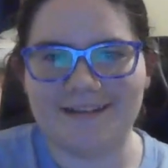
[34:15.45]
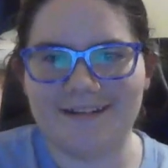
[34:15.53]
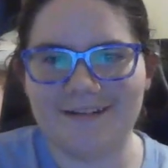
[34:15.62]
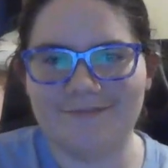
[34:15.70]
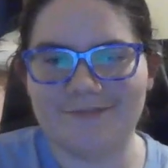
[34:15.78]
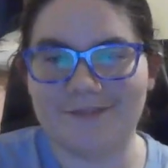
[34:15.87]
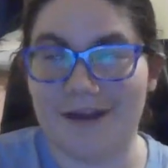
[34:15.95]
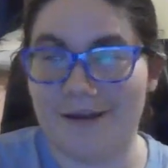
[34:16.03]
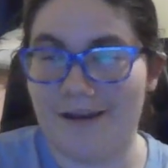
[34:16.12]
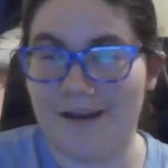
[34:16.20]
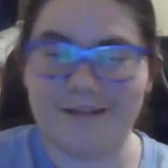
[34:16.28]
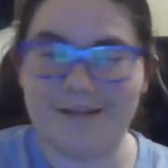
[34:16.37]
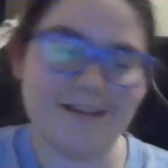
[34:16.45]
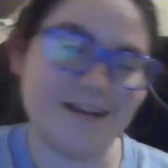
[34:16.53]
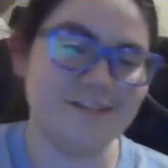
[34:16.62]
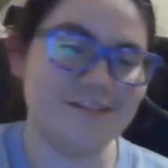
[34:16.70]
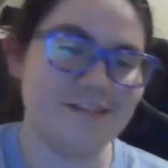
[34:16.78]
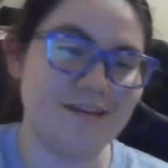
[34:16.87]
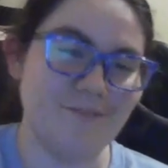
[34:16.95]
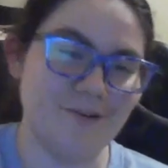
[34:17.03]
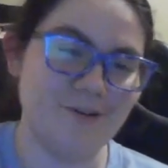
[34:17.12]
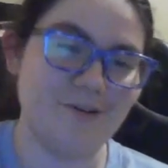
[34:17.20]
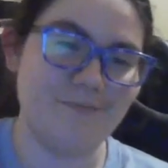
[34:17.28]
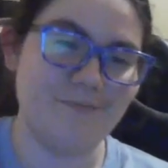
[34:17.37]
So I just am
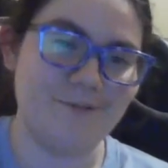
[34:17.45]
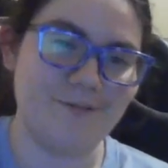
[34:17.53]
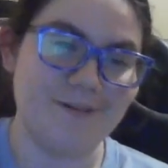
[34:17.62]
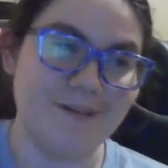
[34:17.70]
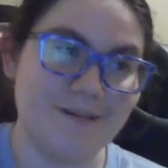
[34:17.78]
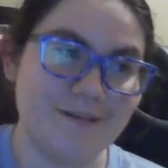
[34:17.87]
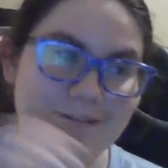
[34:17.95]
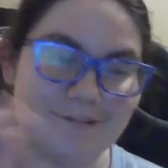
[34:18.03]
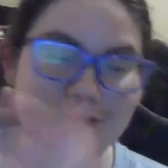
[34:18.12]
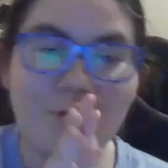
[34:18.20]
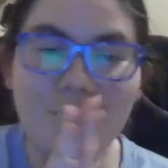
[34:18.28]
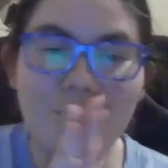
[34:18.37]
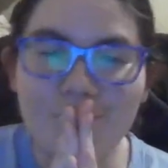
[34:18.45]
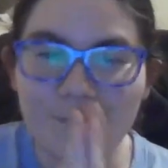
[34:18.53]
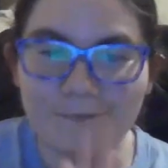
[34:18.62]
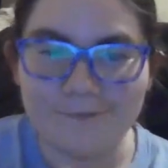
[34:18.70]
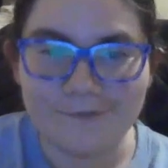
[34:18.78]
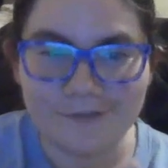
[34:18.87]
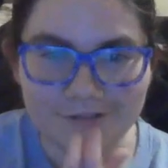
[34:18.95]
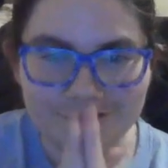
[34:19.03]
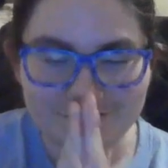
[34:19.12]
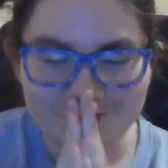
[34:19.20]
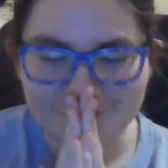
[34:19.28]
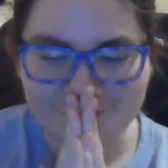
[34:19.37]
very hopeful. So hopeful
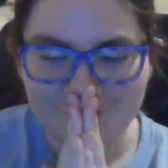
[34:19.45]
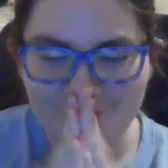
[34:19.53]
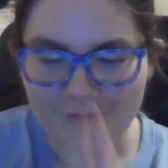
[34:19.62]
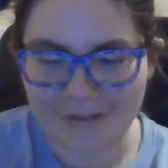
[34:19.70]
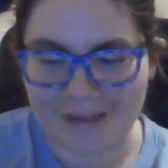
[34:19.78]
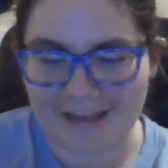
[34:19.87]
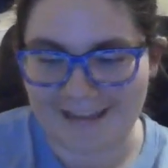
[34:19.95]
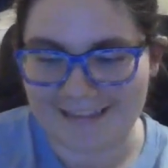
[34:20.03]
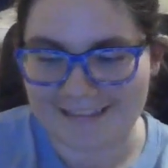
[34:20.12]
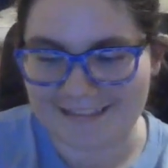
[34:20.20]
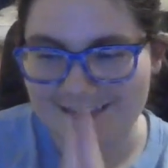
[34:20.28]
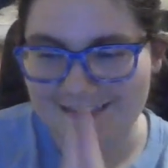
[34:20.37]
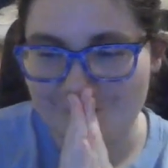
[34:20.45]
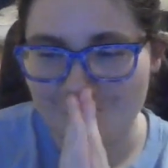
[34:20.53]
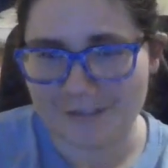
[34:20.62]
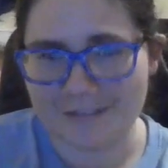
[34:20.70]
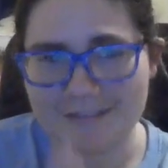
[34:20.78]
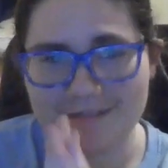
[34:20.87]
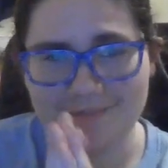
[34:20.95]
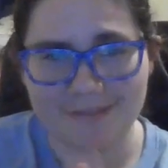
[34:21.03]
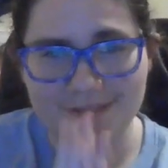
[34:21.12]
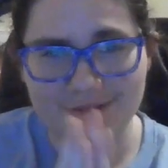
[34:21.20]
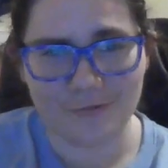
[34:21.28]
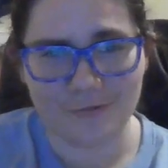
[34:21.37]
for that. I want it to be
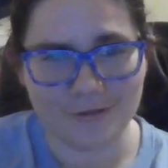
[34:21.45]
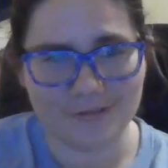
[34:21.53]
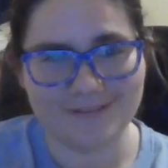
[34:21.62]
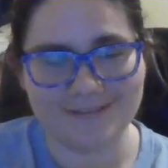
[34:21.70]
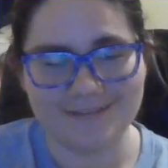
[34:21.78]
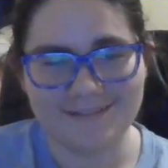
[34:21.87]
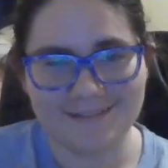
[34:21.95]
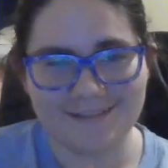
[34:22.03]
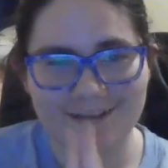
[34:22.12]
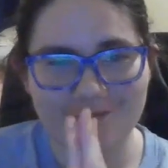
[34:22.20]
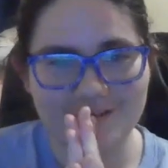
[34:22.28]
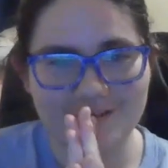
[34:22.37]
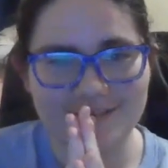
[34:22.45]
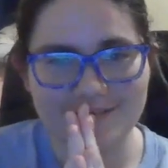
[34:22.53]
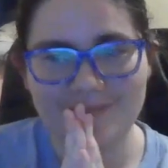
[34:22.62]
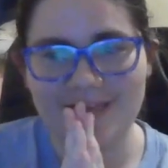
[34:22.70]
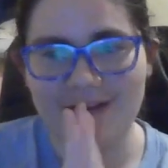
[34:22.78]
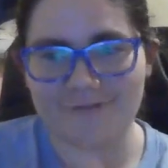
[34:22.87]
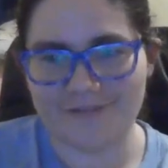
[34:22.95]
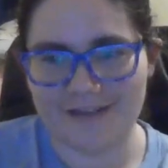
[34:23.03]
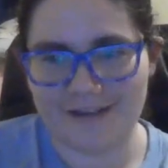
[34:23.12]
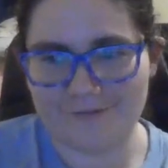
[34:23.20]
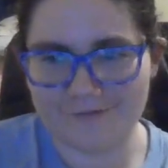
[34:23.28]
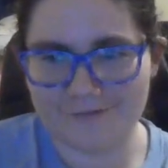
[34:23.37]
so good. I want it to be out
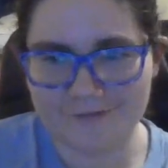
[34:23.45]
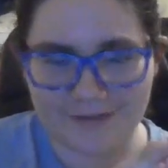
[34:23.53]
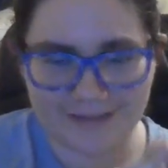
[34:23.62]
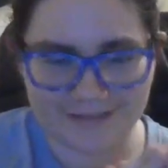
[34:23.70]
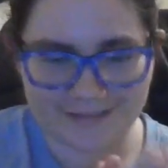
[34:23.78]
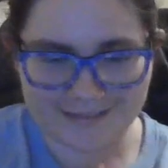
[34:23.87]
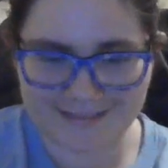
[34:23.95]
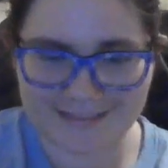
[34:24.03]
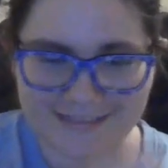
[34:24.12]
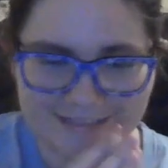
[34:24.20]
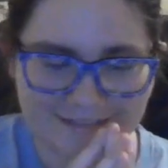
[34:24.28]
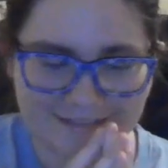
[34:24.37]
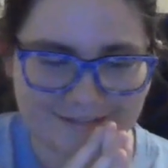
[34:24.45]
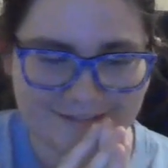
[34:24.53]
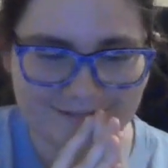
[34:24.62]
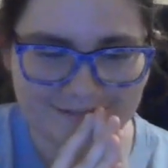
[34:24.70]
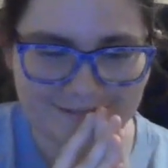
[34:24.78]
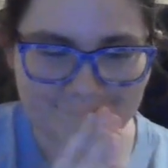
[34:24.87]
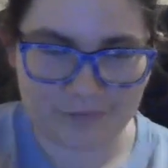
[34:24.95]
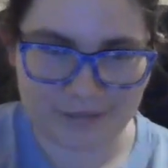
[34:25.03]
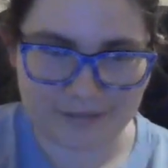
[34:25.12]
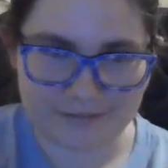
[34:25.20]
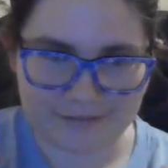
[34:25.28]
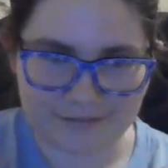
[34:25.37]
now so I can just see.
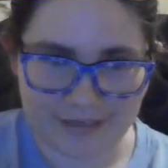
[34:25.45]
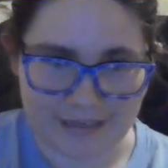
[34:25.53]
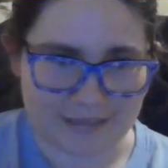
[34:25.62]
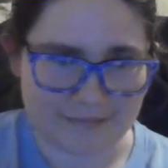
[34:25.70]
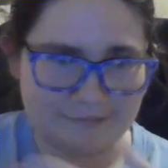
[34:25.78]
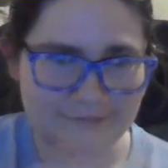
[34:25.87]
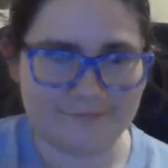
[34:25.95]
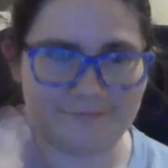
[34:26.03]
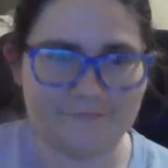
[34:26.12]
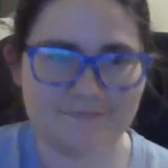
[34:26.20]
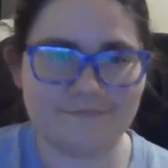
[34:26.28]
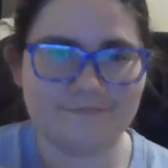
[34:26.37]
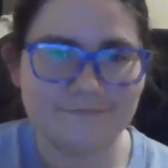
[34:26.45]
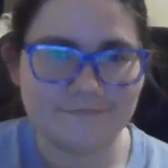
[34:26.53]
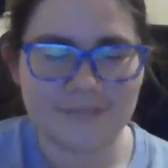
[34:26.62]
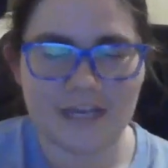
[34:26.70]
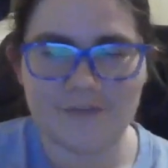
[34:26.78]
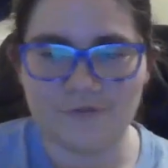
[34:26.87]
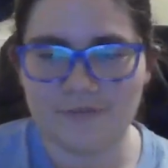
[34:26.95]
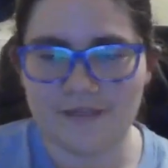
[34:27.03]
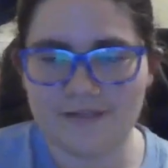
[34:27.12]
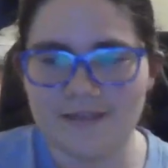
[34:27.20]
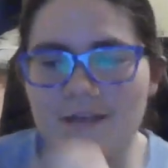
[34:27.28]
But I can't. I have to wait.